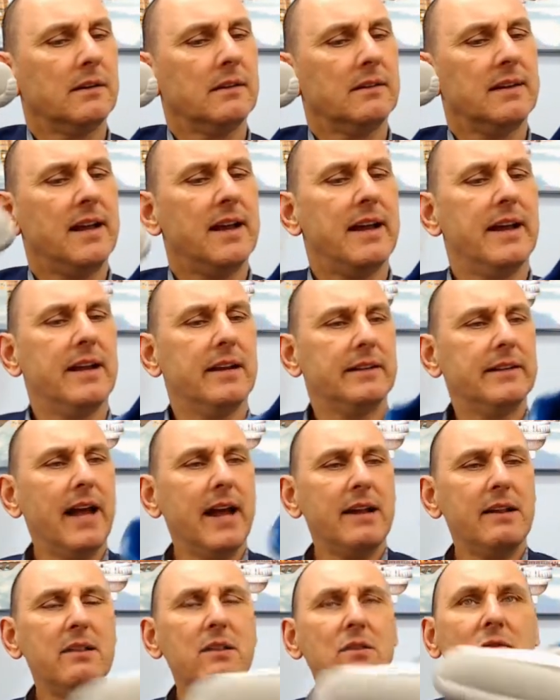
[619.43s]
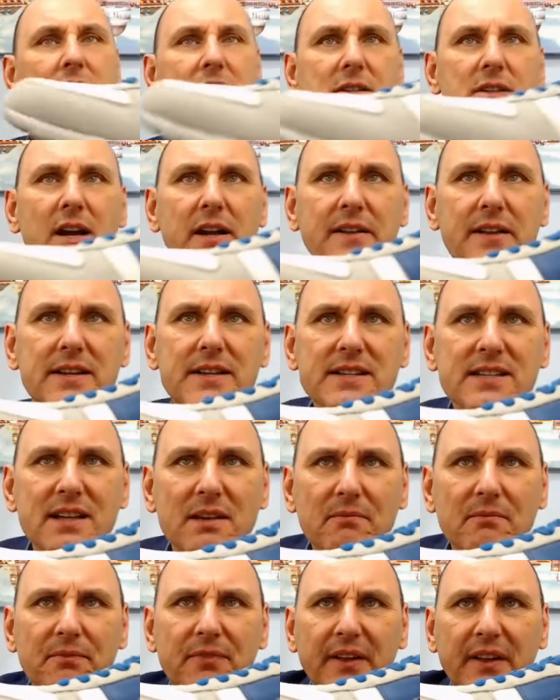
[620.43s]
Now, that looks like there's
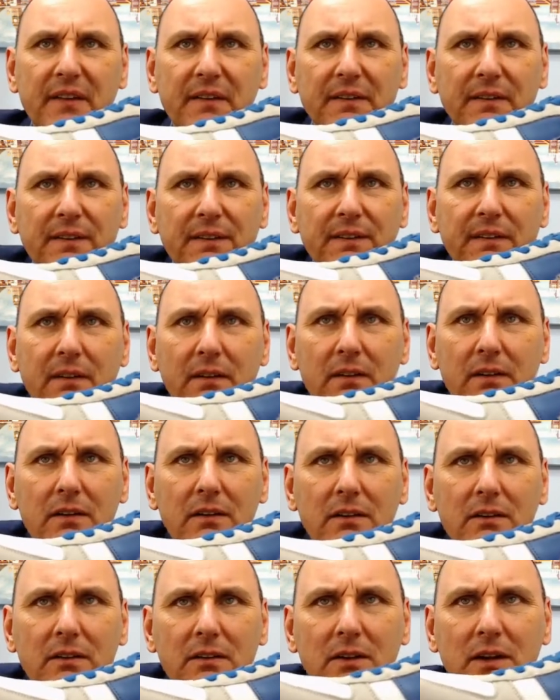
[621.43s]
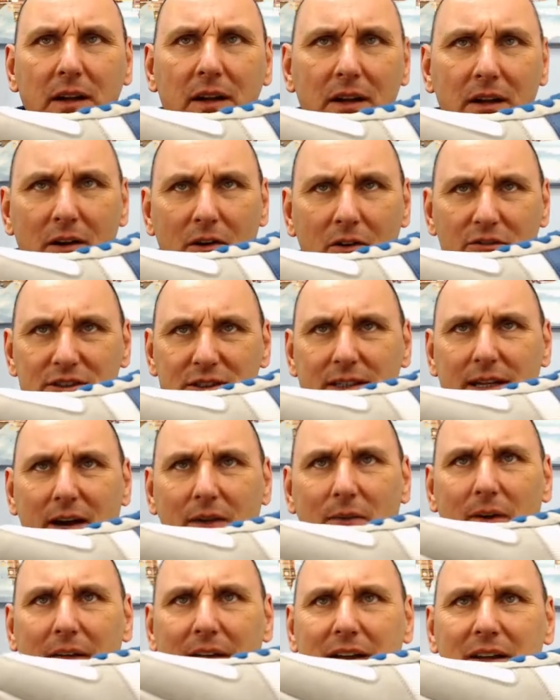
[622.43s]
something... Or is it
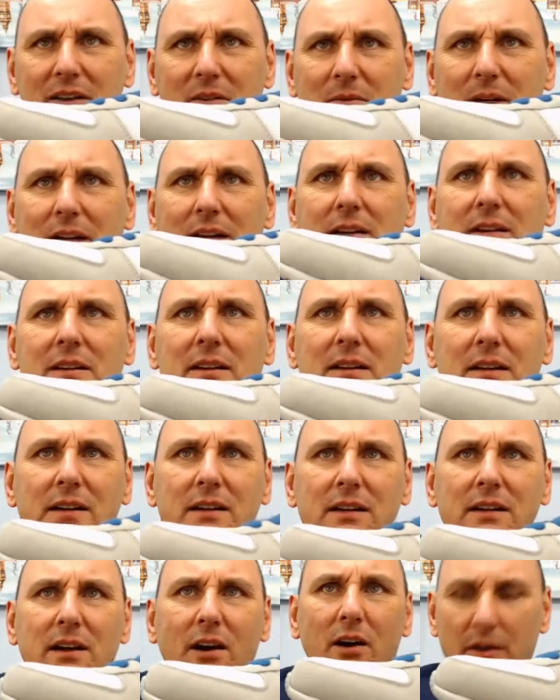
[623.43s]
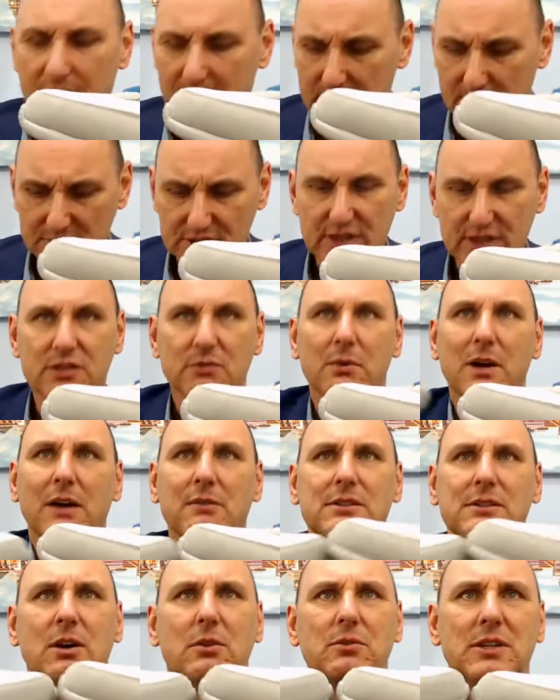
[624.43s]
that one? Hang on a minute. Oh, I think it was just the way I
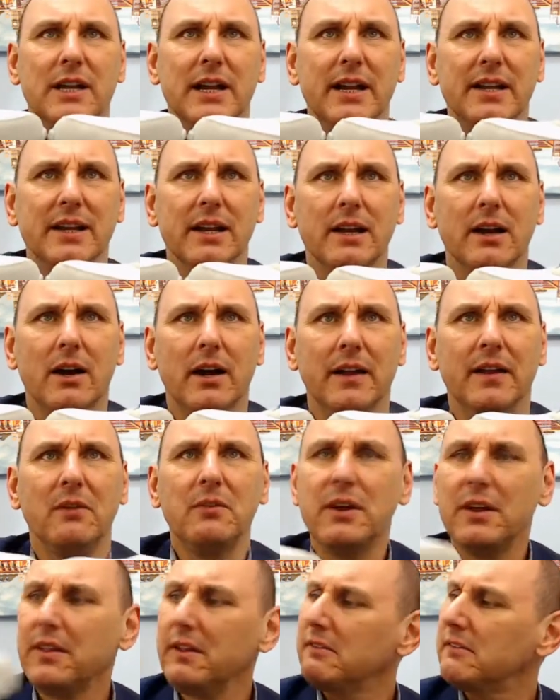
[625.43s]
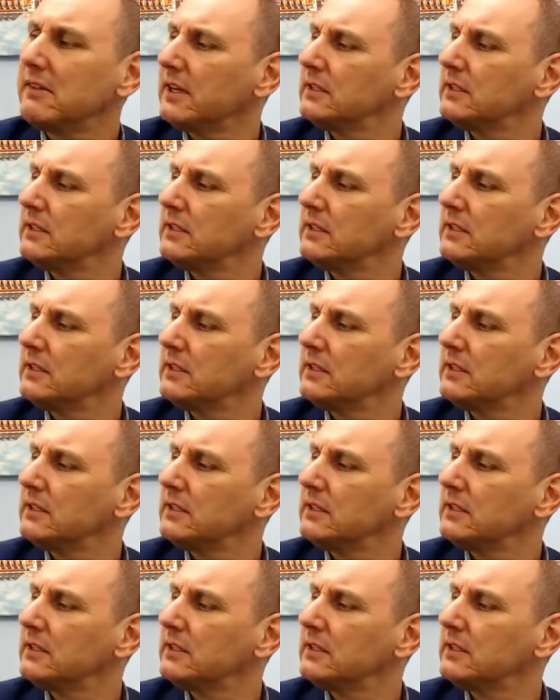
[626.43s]
was holding it in the light. Oh, no, there it